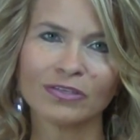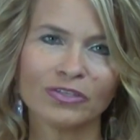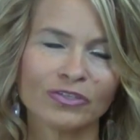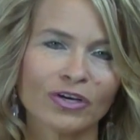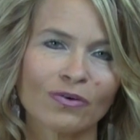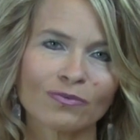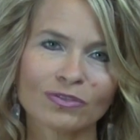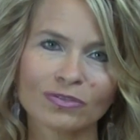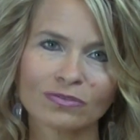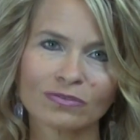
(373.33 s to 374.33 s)
you
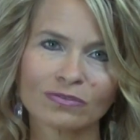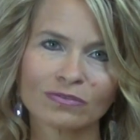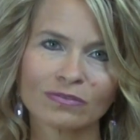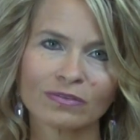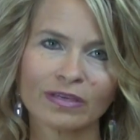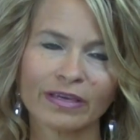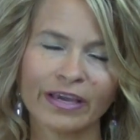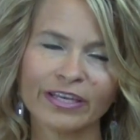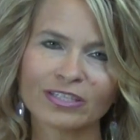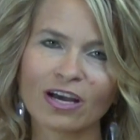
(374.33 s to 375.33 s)
don't.
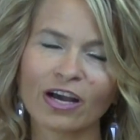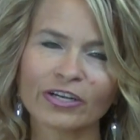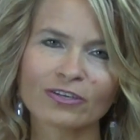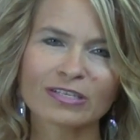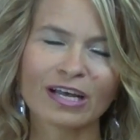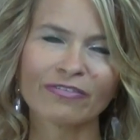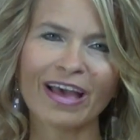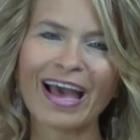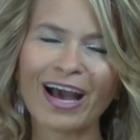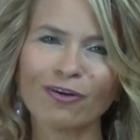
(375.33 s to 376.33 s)
And you talk yourself
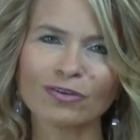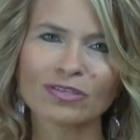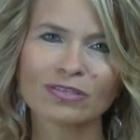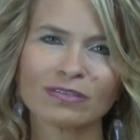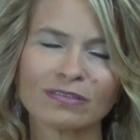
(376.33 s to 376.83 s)
out